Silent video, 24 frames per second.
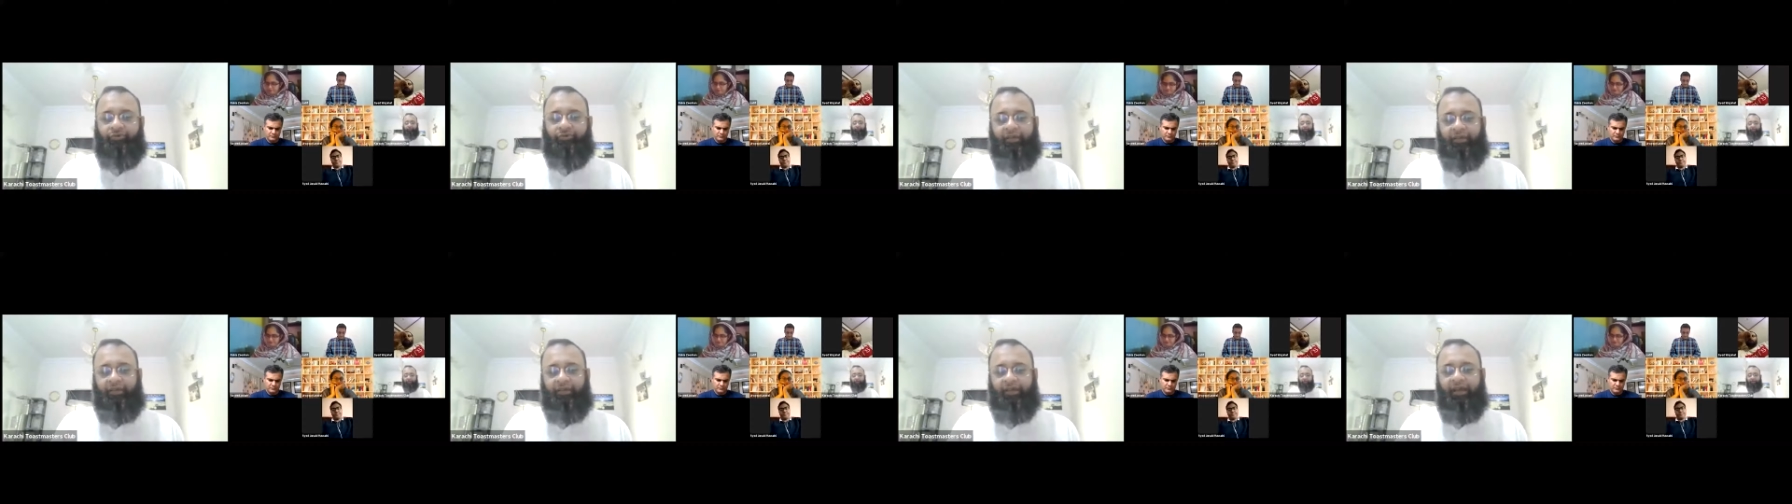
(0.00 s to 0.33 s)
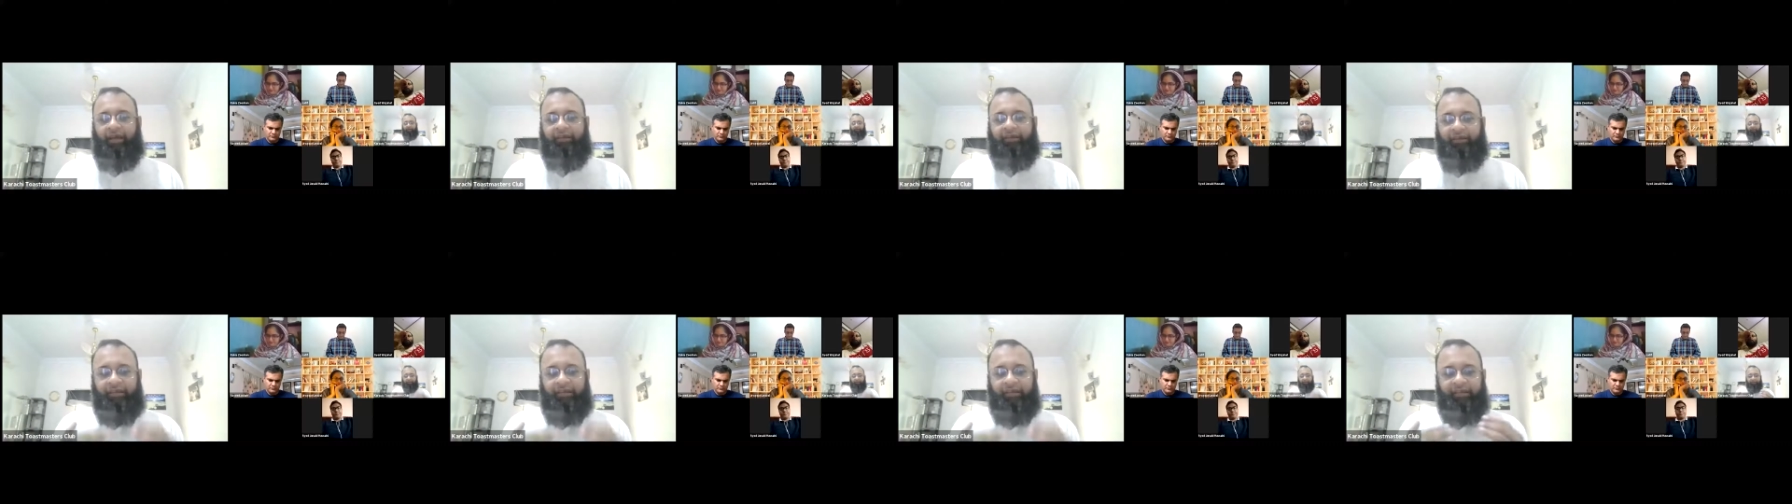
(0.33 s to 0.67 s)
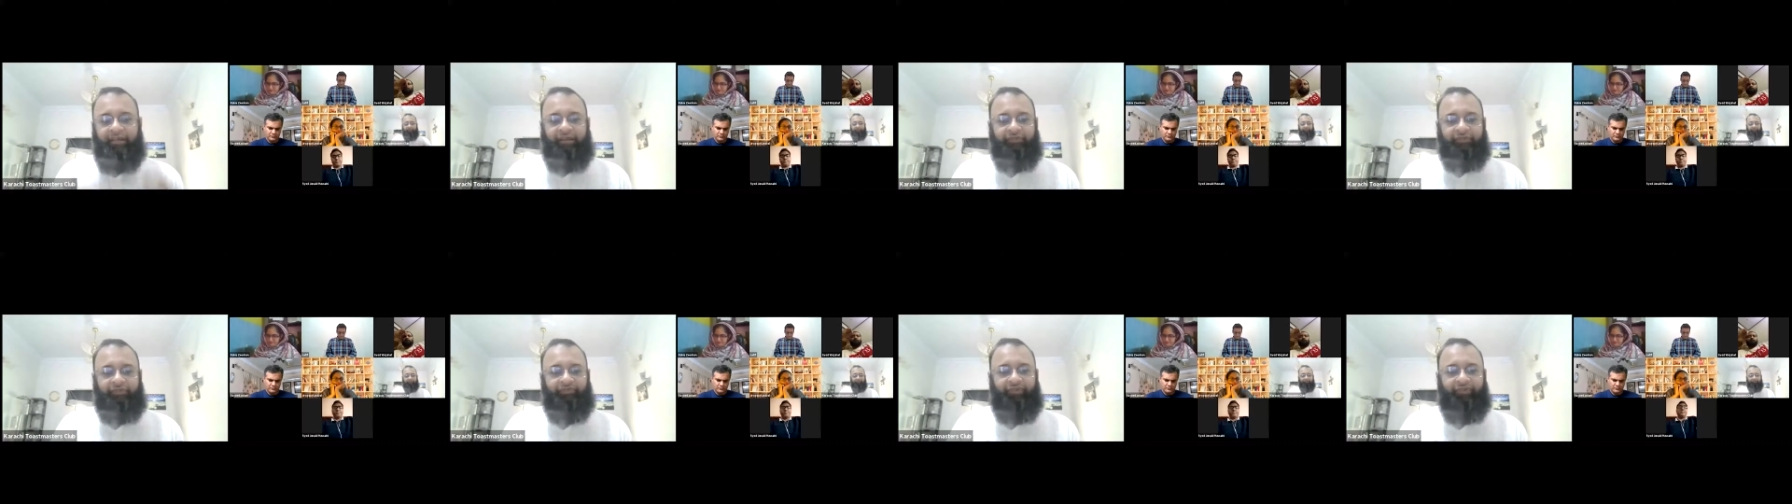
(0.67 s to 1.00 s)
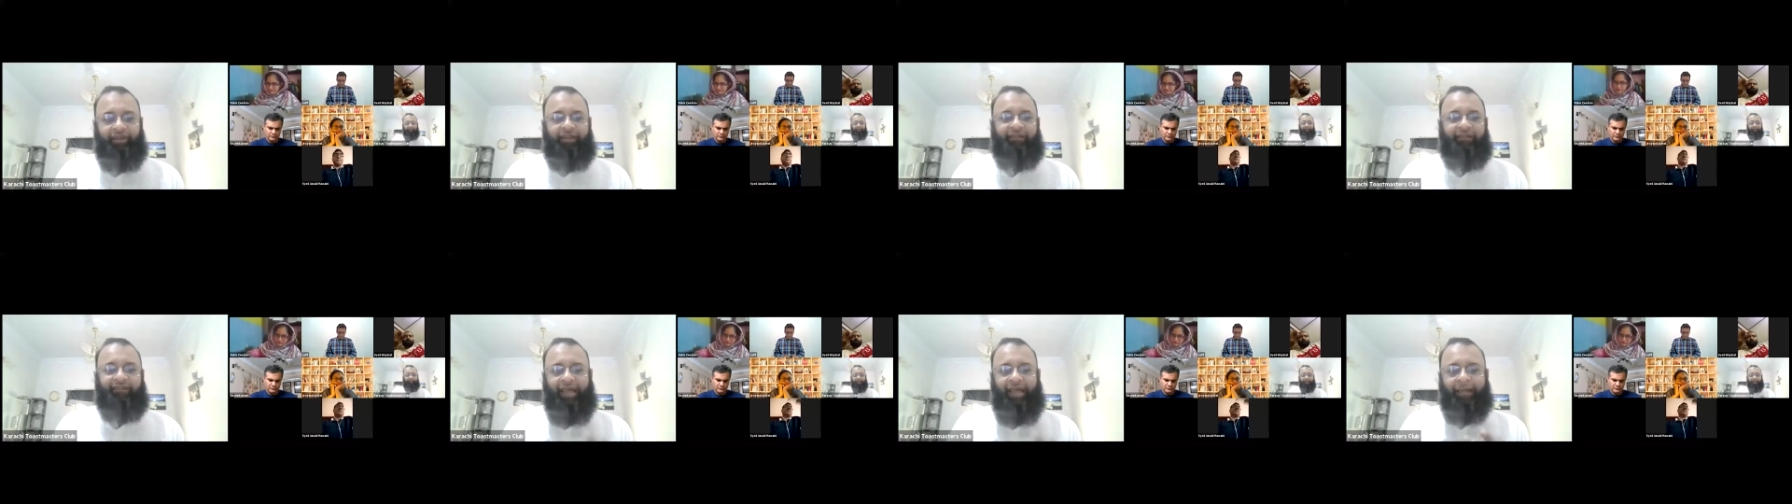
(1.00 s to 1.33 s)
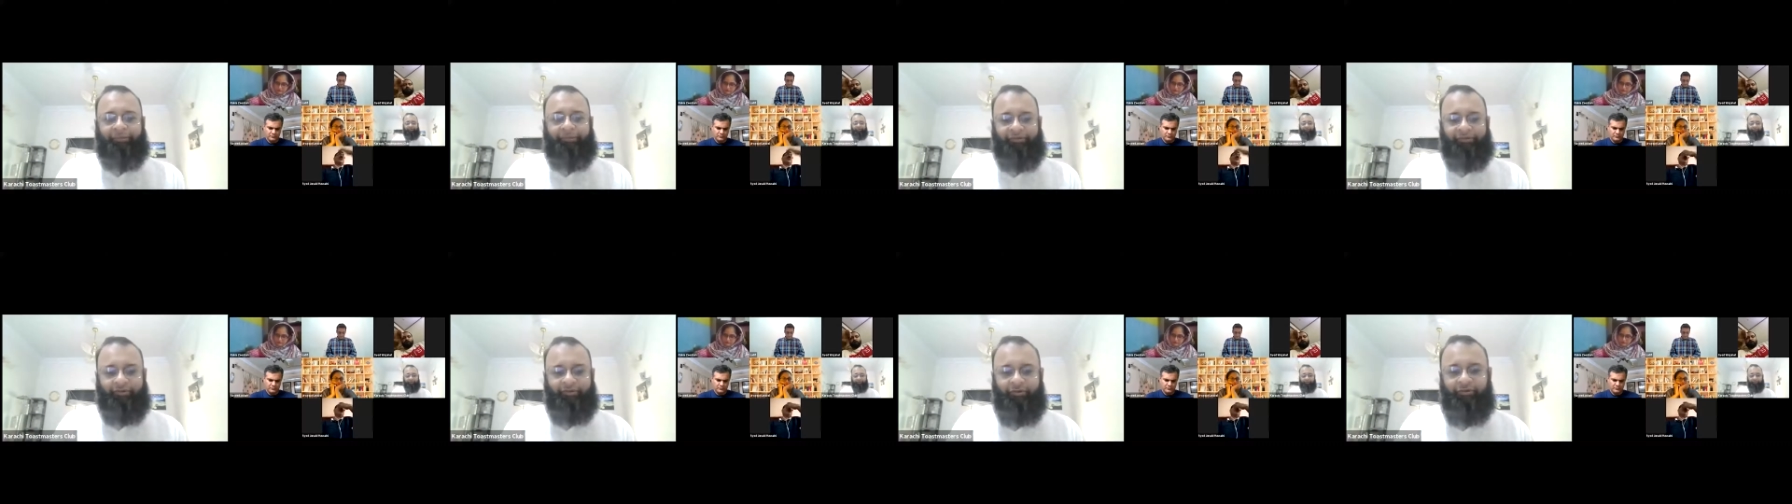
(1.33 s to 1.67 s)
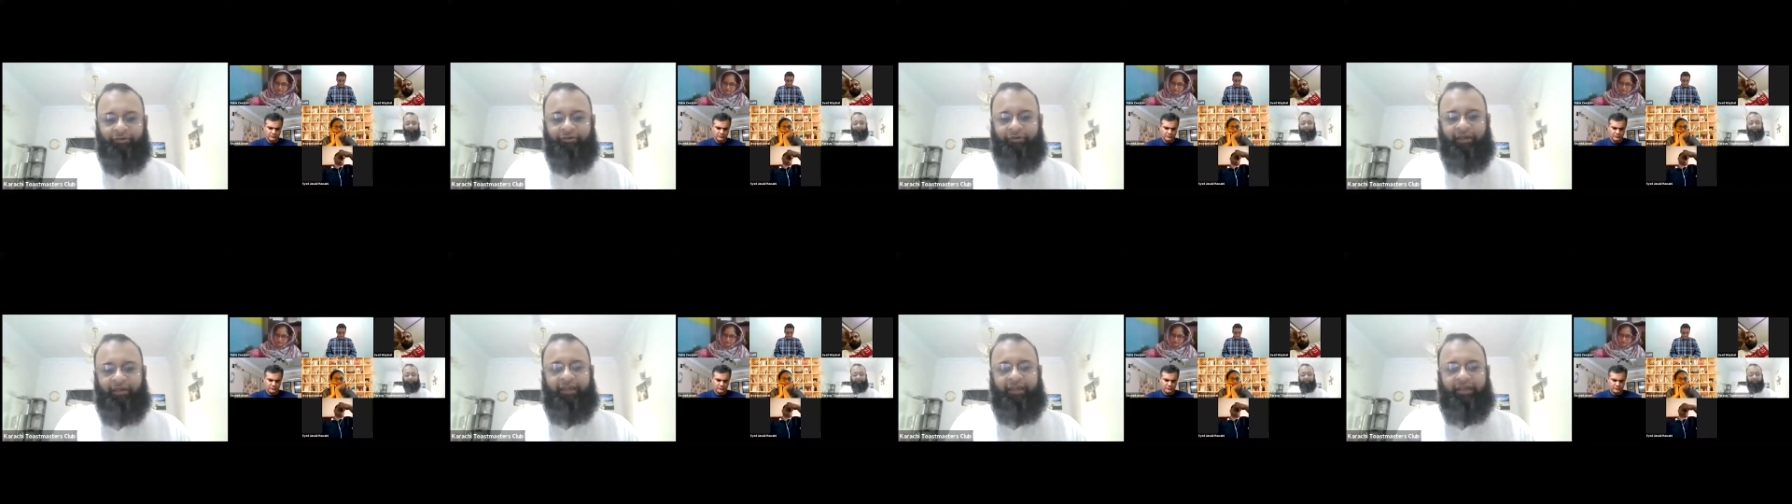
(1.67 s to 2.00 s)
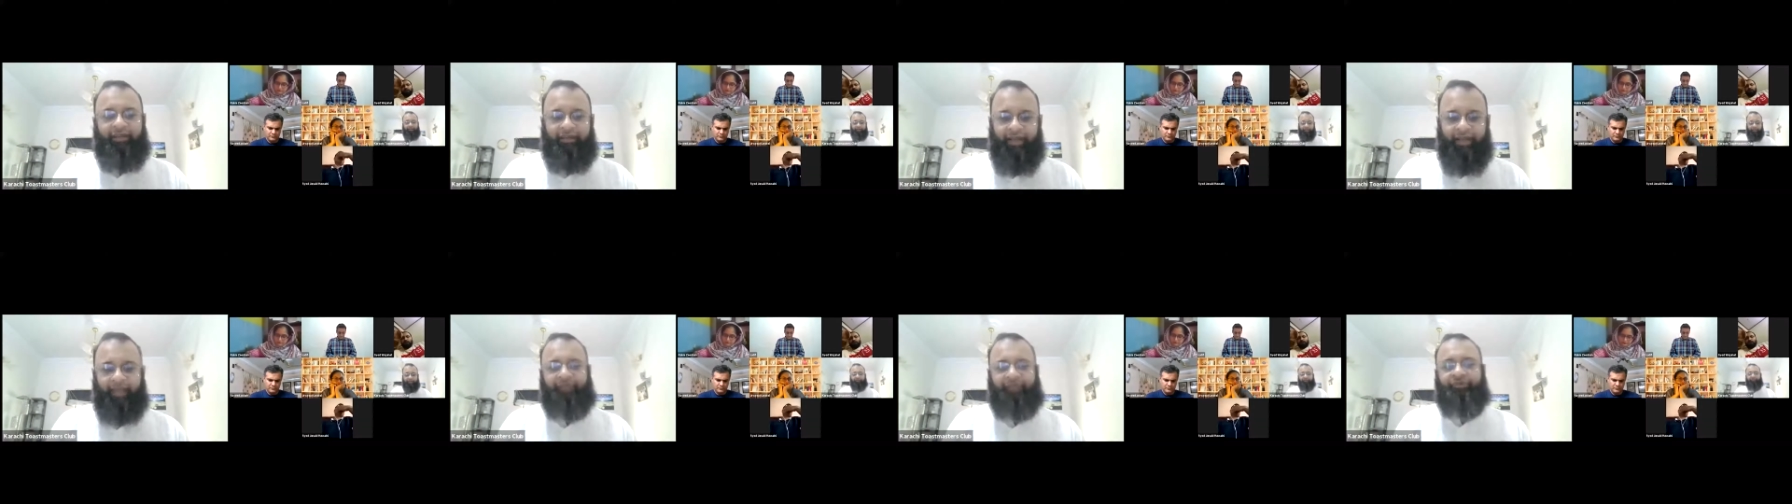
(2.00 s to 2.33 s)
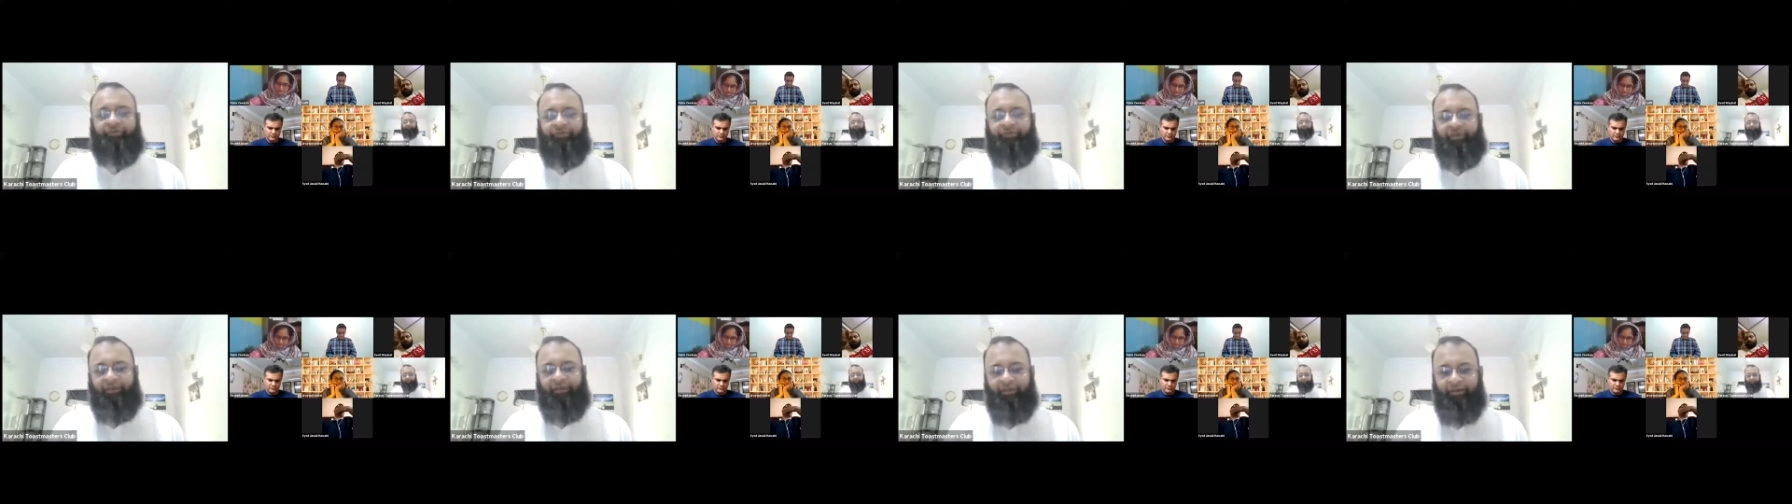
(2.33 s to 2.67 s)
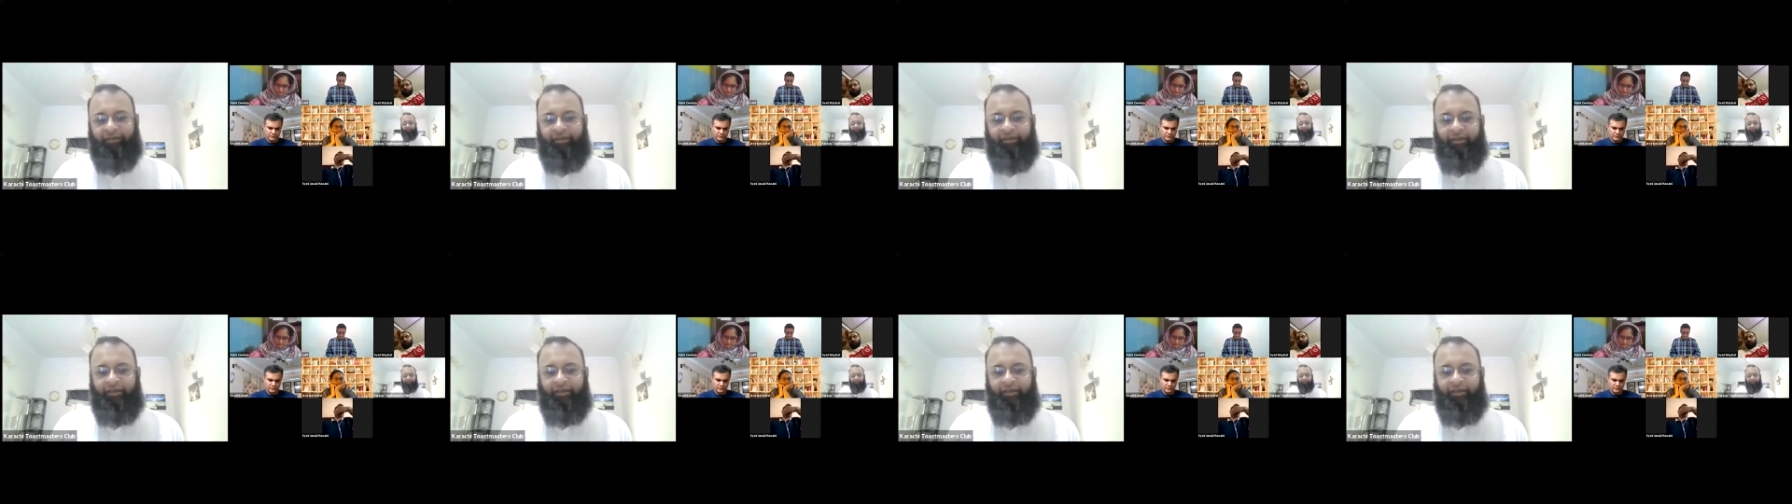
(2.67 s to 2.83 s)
it until it feels absolutely natural.